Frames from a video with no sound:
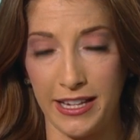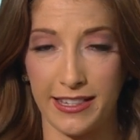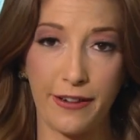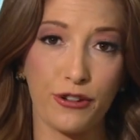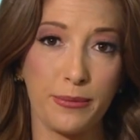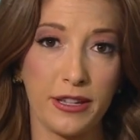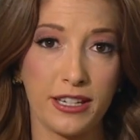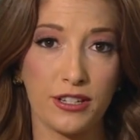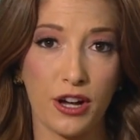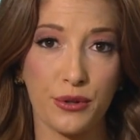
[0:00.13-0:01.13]
Several
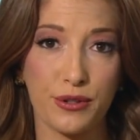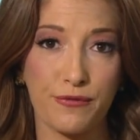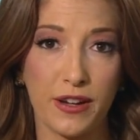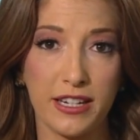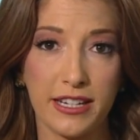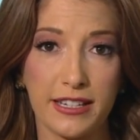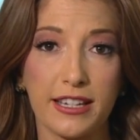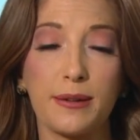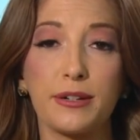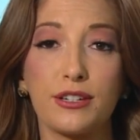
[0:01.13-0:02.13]
million dollars in funding is
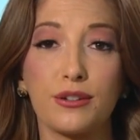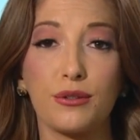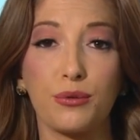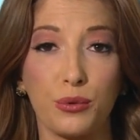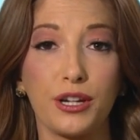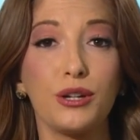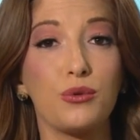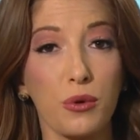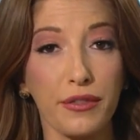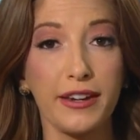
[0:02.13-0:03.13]
coming to three
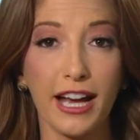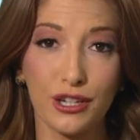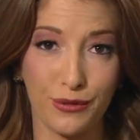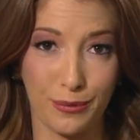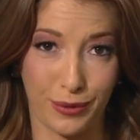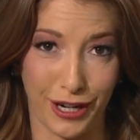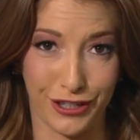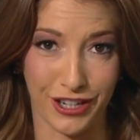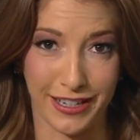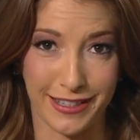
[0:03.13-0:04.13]
North Nashville
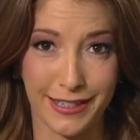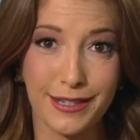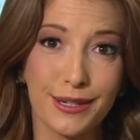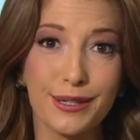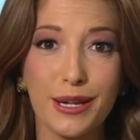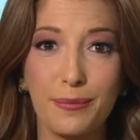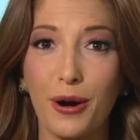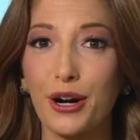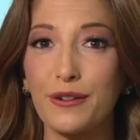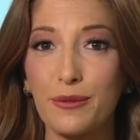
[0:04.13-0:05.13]
projects. This is a
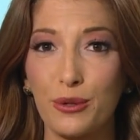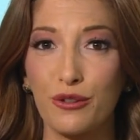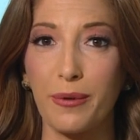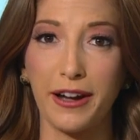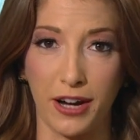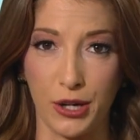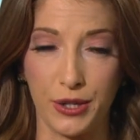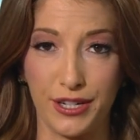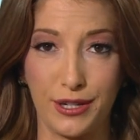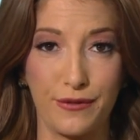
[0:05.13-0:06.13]
part of a move by
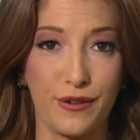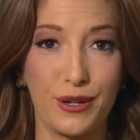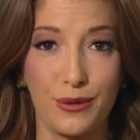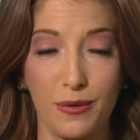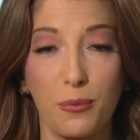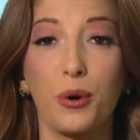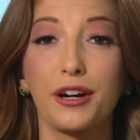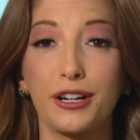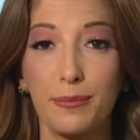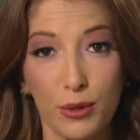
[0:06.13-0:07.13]
Congress to fund more
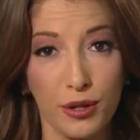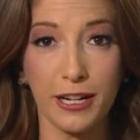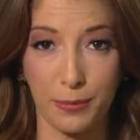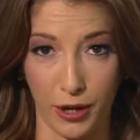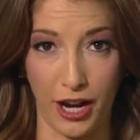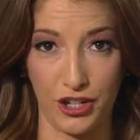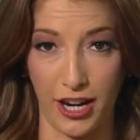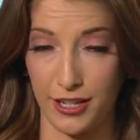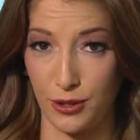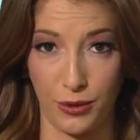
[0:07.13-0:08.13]
community
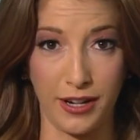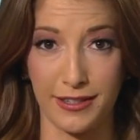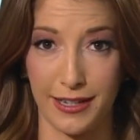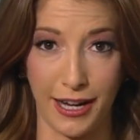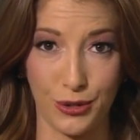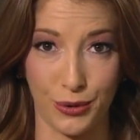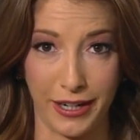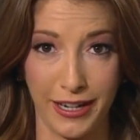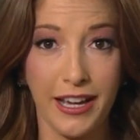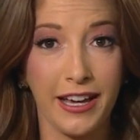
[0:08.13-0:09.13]
projects across the
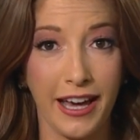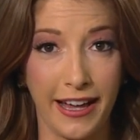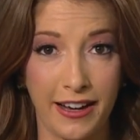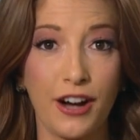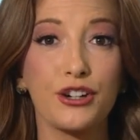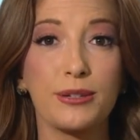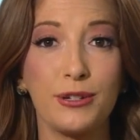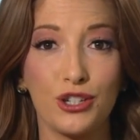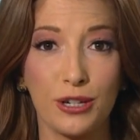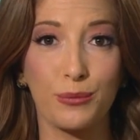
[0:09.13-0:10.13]
country. And
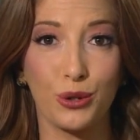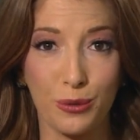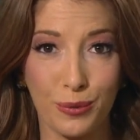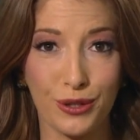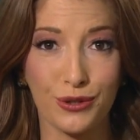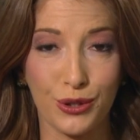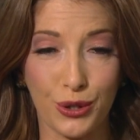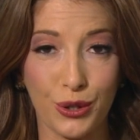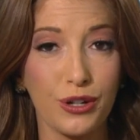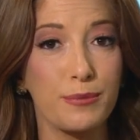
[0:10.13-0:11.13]
Congressman Jim Cooper
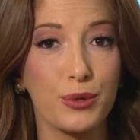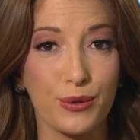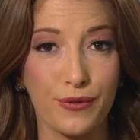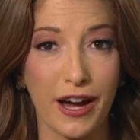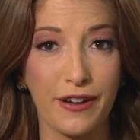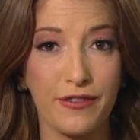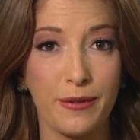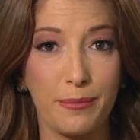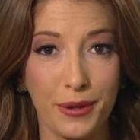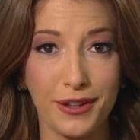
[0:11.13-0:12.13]
secured almost $5
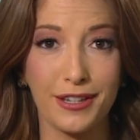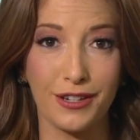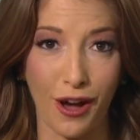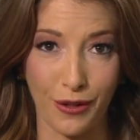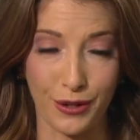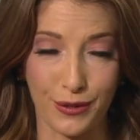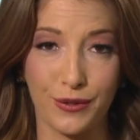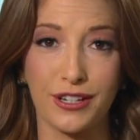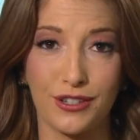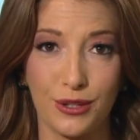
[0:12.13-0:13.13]
million
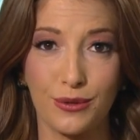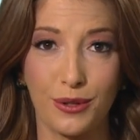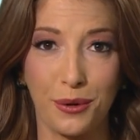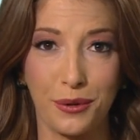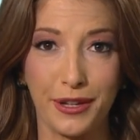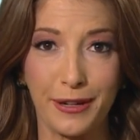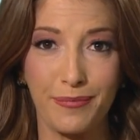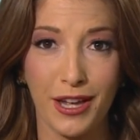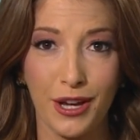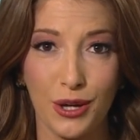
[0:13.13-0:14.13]
for us to use locally.
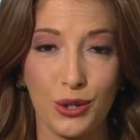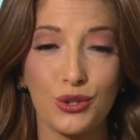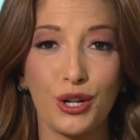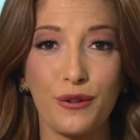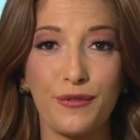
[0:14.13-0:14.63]
News Channel